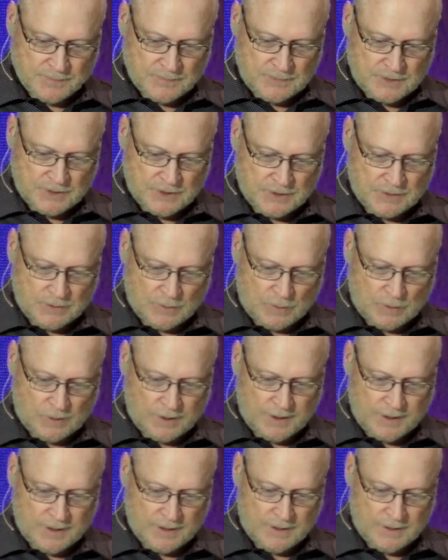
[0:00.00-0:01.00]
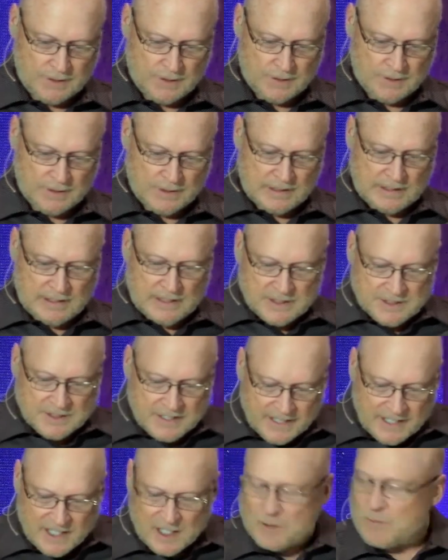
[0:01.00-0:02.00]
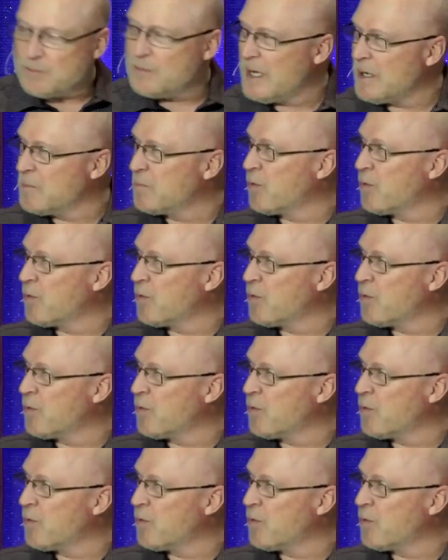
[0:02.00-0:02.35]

the story. Second, make